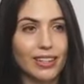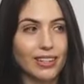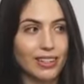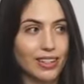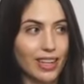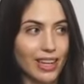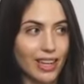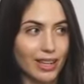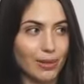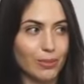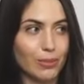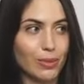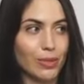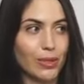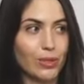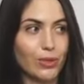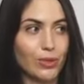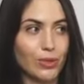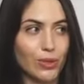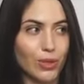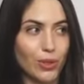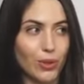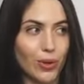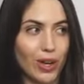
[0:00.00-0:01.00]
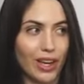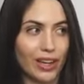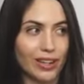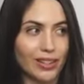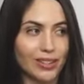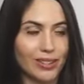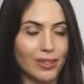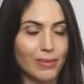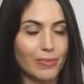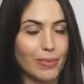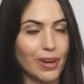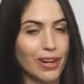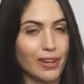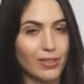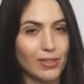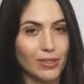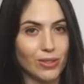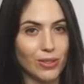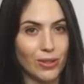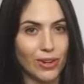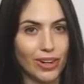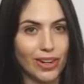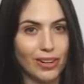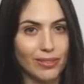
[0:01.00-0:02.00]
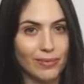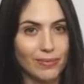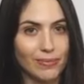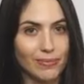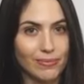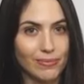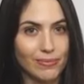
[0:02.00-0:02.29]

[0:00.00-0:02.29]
times 2x minus 3.